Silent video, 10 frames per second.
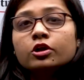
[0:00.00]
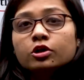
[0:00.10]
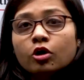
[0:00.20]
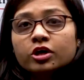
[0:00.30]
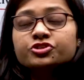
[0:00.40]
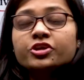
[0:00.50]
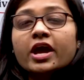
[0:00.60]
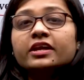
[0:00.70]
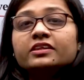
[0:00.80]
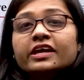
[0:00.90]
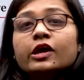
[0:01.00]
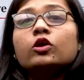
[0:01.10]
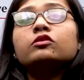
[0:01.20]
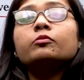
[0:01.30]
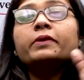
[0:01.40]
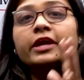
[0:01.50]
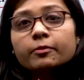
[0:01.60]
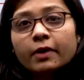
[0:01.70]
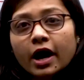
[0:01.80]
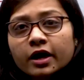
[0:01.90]
launched and they also
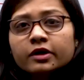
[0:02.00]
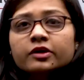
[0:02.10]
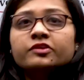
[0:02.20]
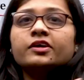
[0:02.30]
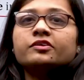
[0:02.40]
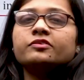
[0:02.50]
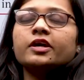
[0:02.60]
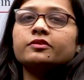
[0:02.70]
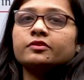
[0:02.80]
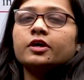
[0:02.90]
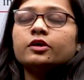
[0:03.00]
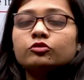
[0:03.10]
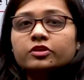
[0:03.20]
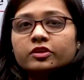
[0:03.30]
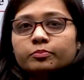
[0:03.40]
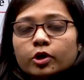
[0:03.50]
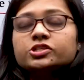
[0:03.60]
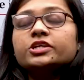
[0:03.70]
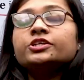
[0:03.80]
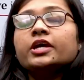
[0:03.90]
became a success. So the
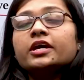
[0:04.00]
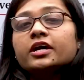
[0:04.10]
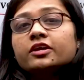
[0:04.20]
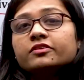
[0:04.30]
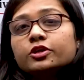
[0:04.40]
Project Tiger is a